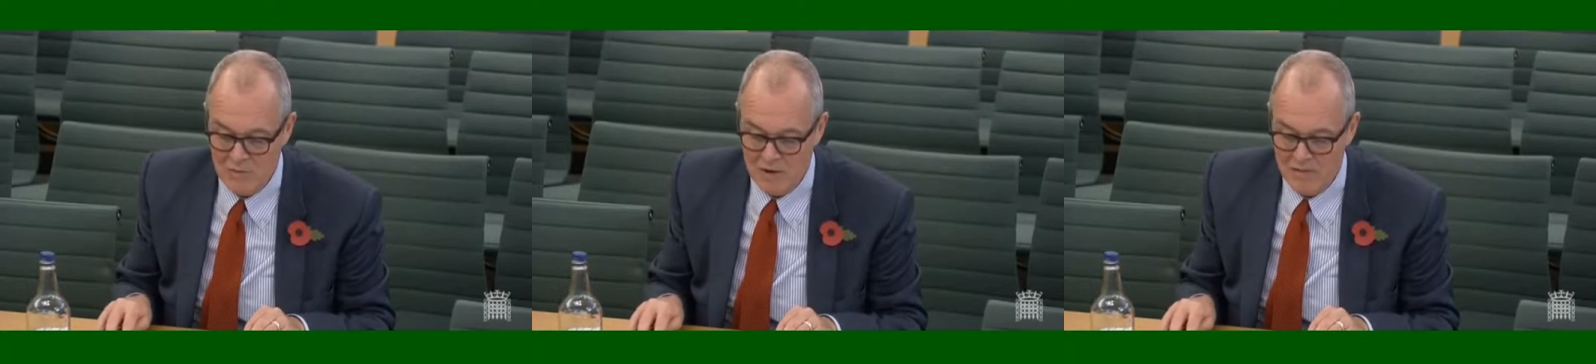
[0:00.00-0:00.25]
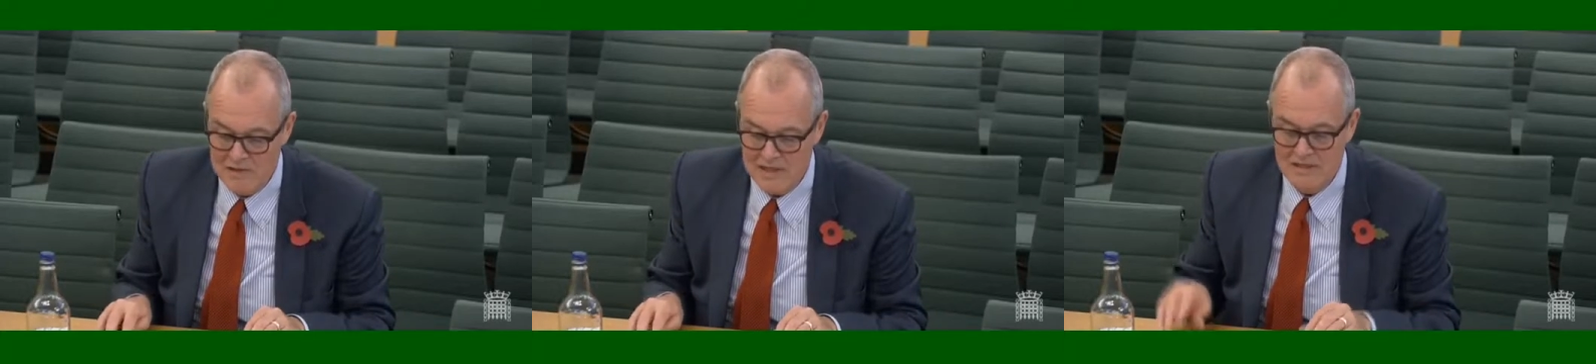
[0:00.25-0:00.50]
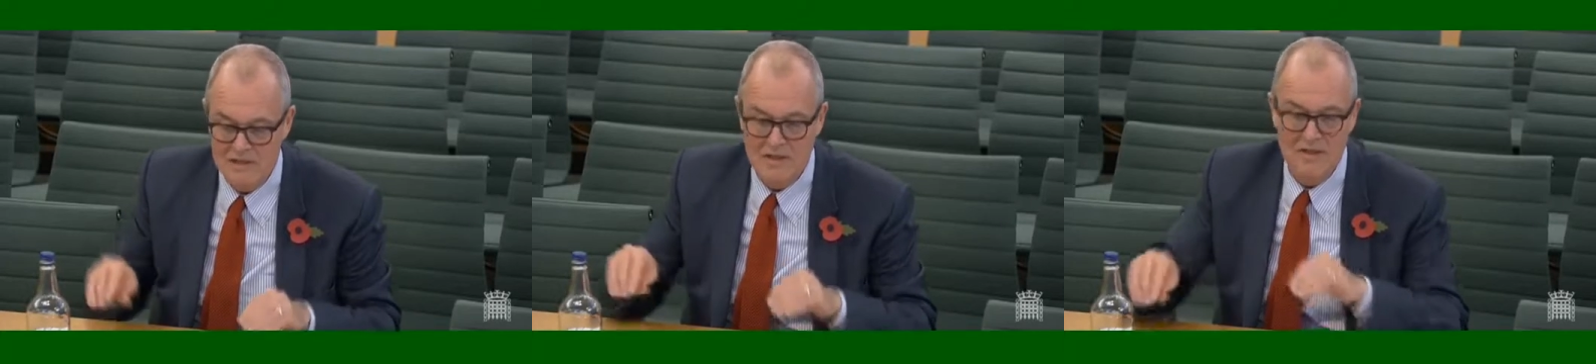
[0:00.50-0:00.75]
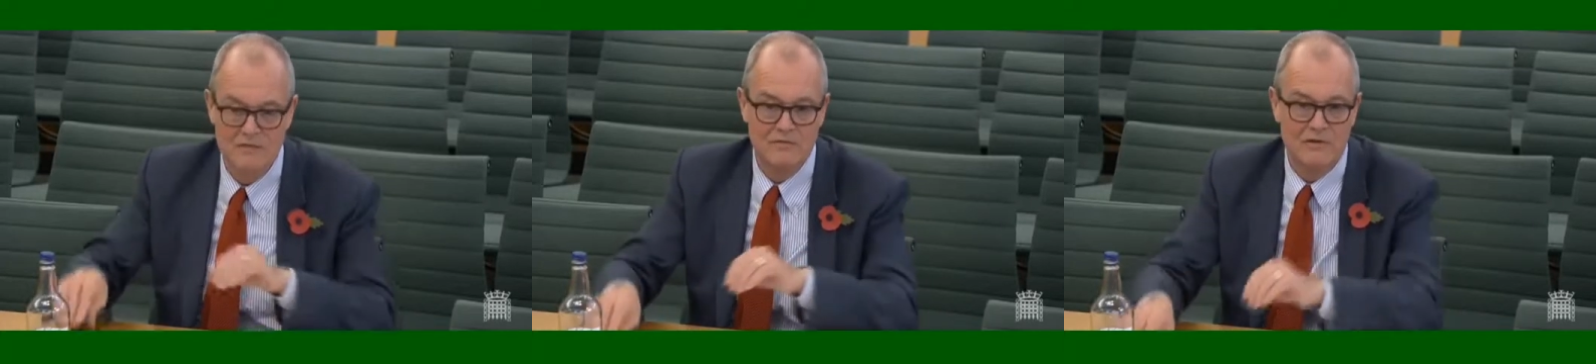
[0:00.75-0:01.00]
why we tend to
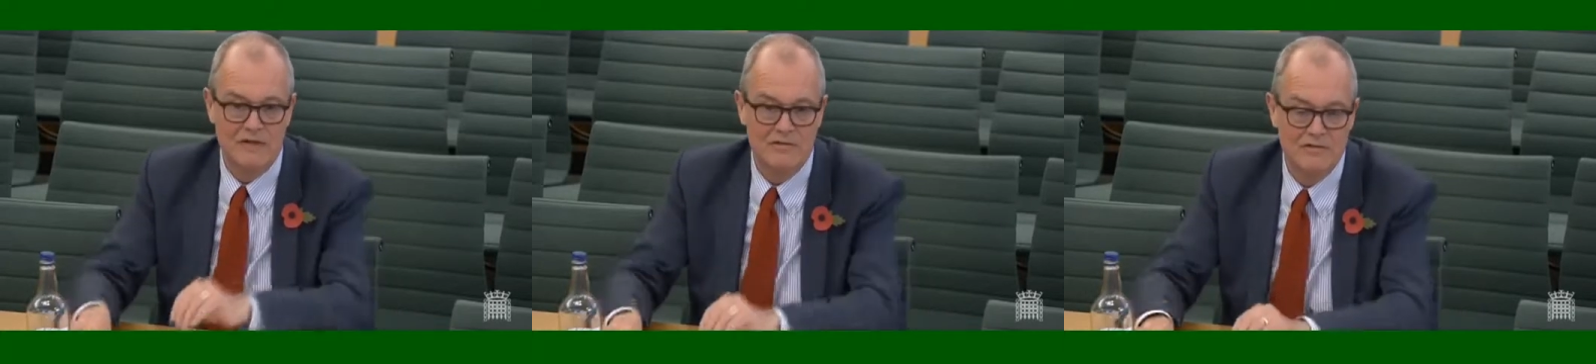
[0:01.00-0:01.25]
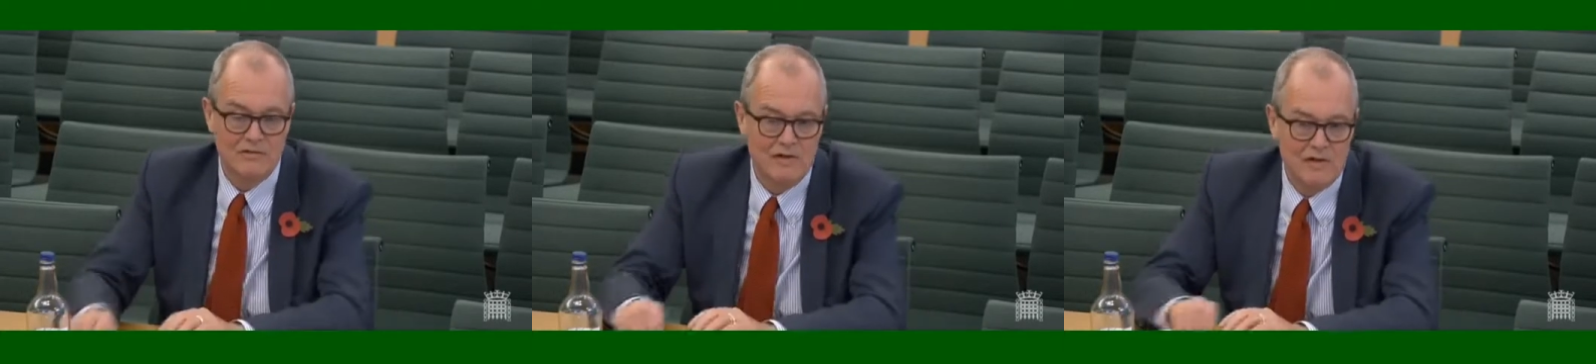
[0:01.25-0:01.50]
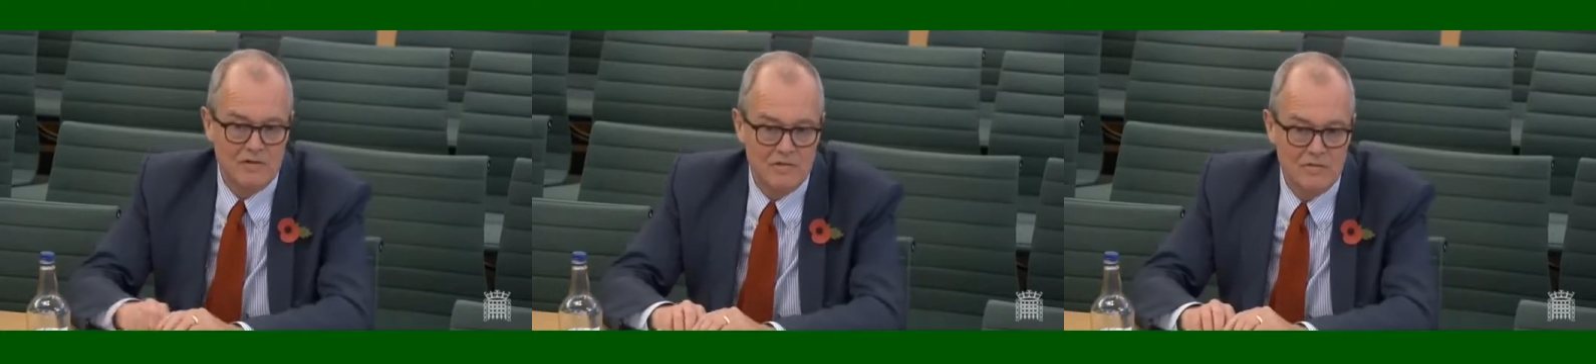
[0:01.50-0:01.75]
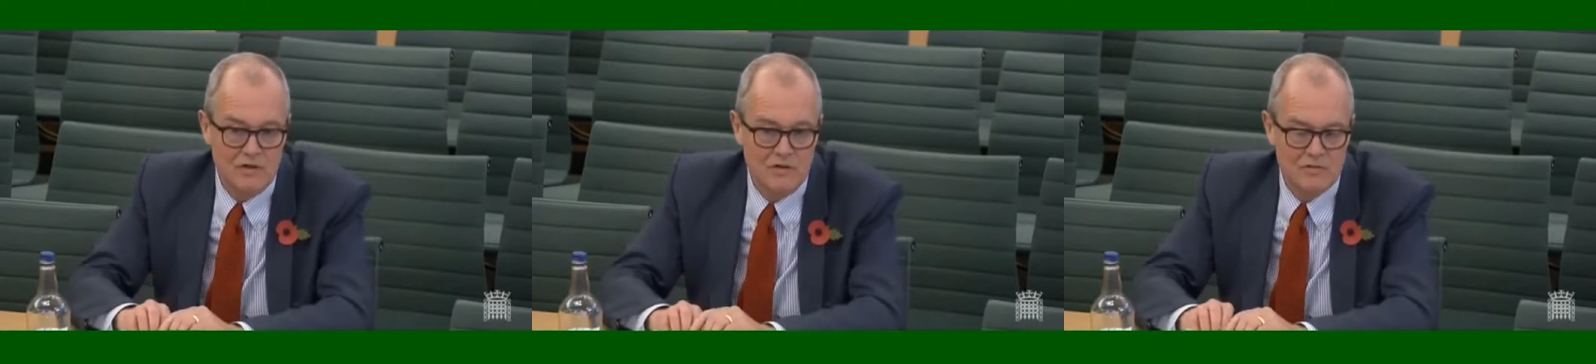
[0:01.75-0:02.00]
go for integrated
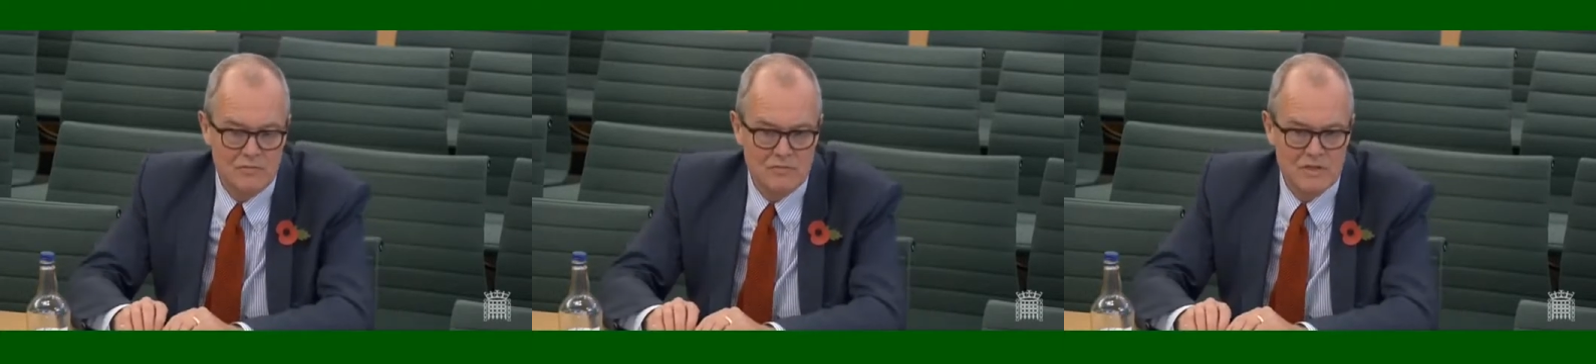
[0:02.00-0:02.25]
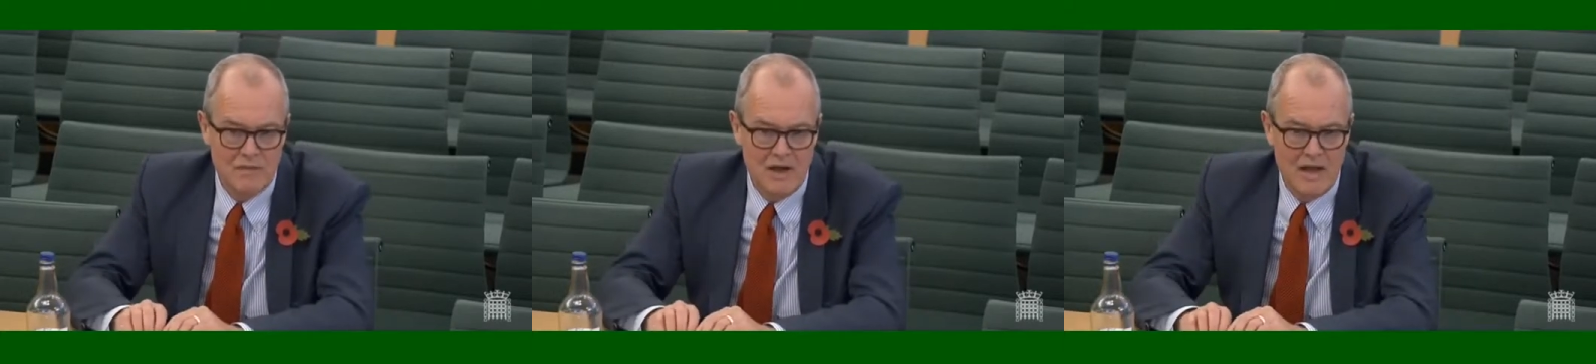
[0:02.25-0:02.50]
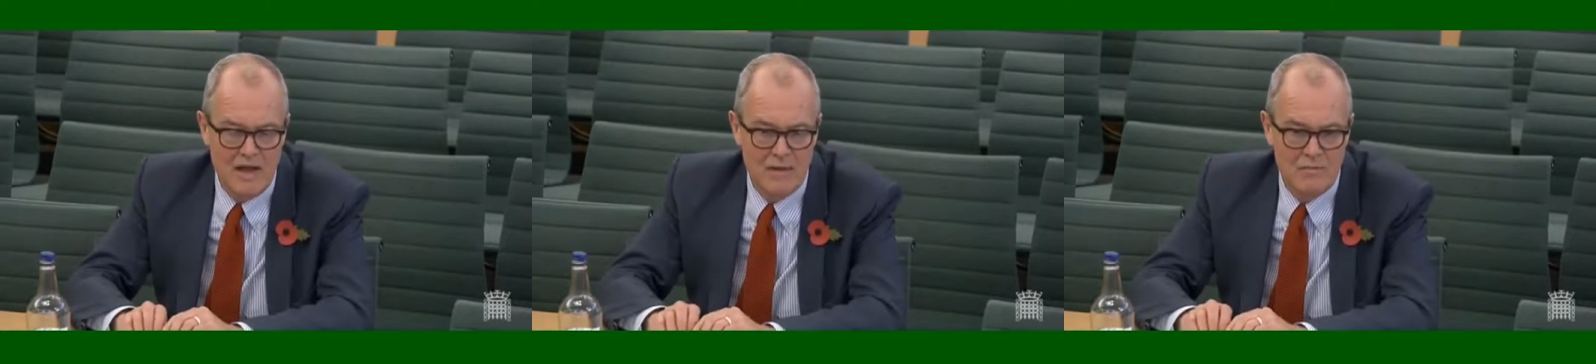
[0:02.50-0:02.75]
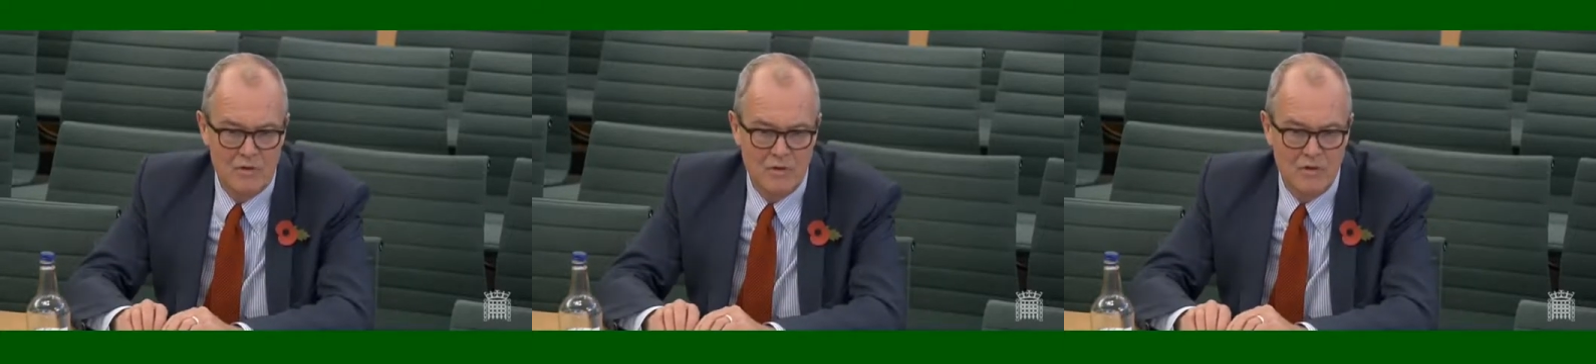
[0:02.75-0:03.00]
views from SPIAM,